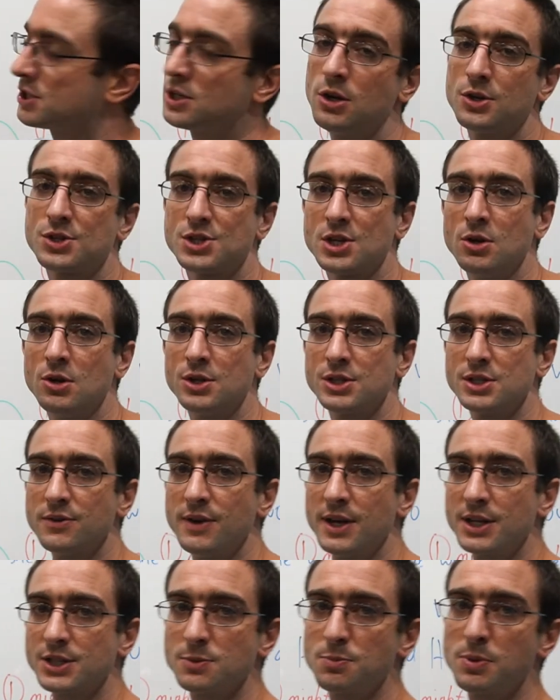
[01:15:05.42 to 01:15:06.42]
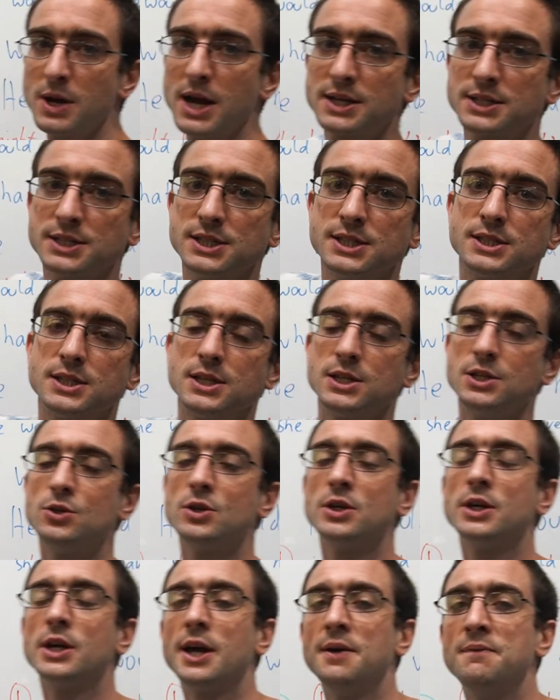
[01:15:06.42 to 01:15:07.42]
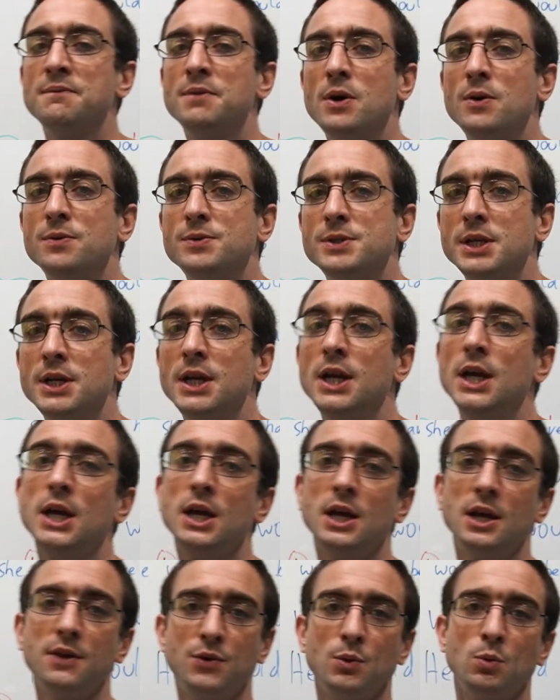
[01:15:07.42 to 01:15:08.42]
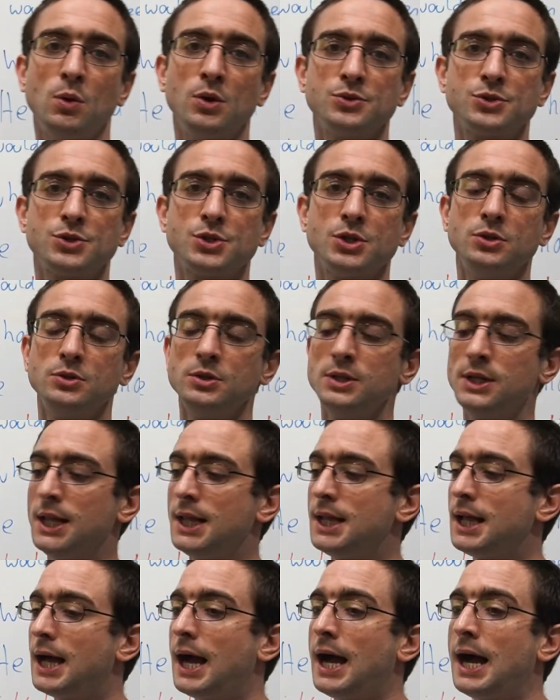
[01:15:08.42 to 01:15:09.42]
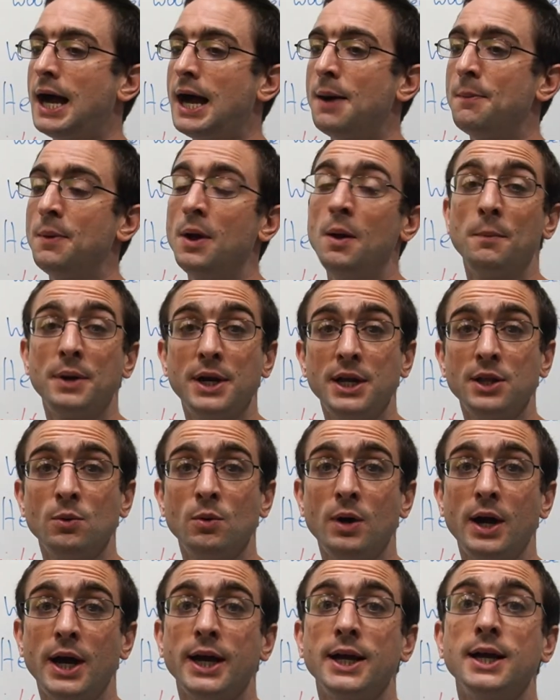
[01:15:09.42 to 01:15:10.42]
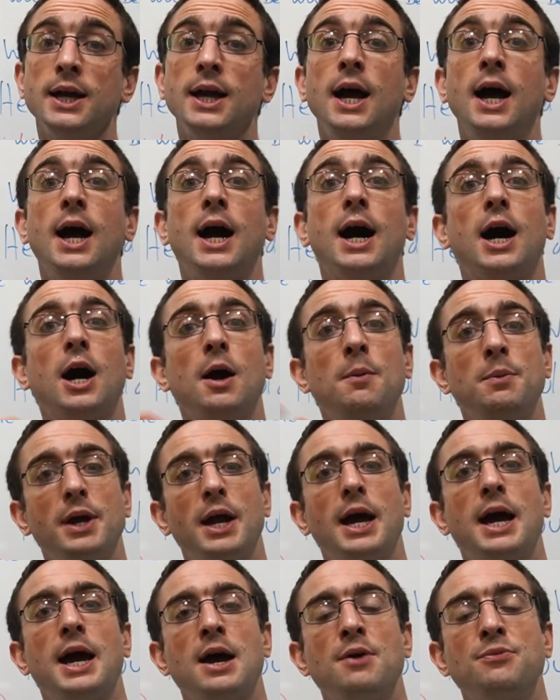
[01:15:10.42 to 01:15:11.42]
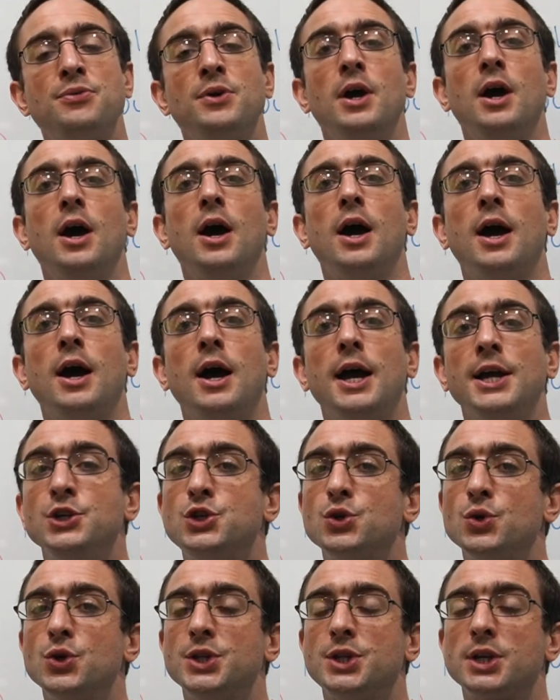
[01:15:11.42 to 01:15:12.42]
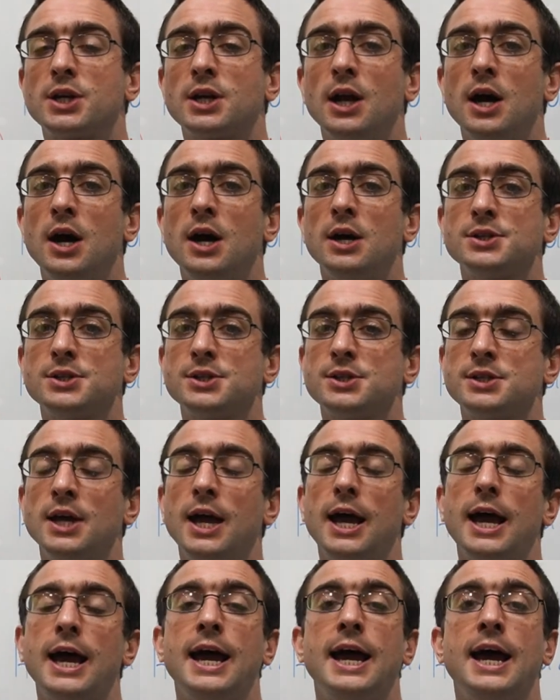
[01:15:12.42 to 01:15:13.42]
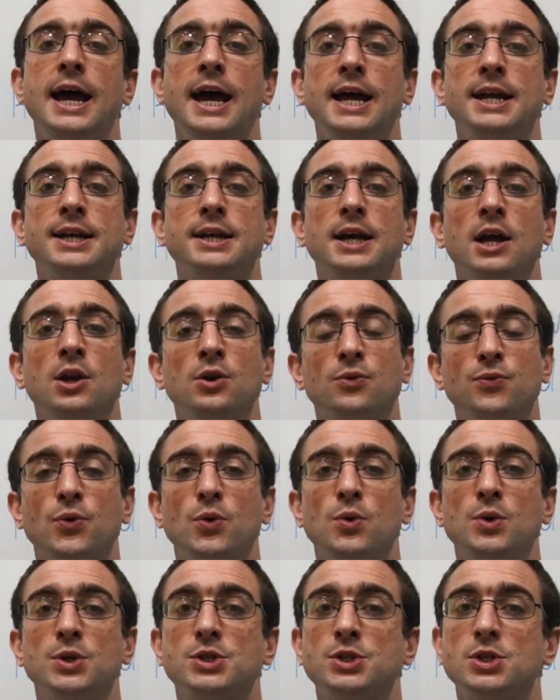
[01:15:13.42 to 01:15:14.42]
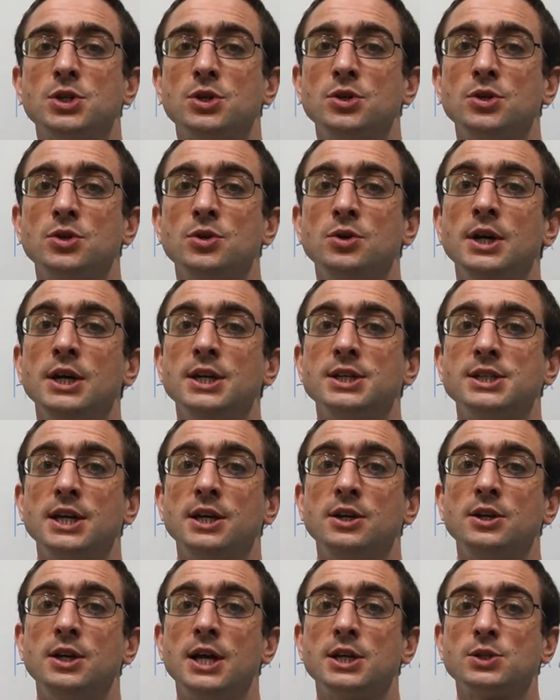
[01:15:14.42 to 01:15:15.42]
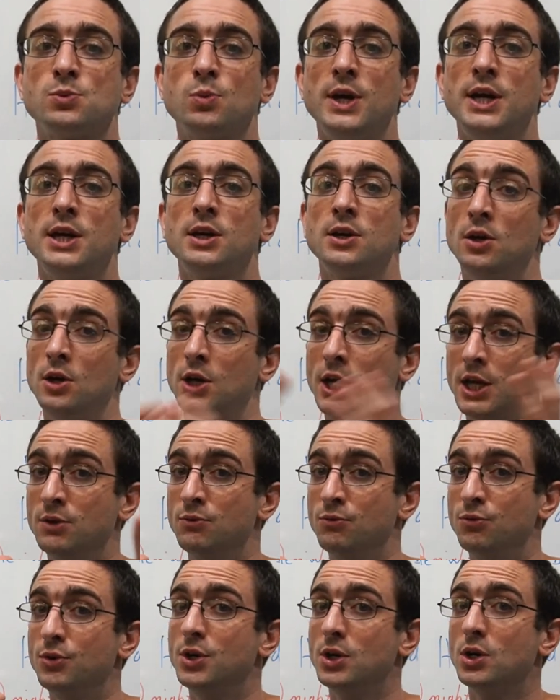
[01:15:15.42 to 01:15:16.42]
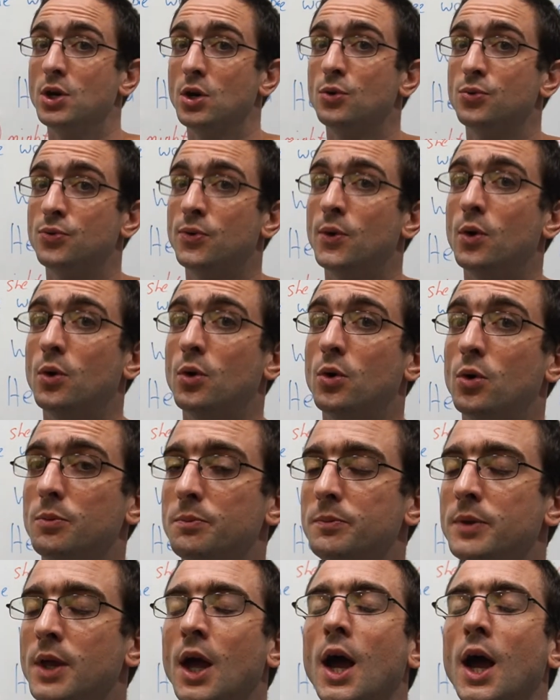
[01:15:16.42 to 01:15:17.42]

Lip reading: lots and lots of extra practice that you can get involved in if you want to. But either way, I hope you have enjoyed the class, and I look forward to seeing you next week in video form.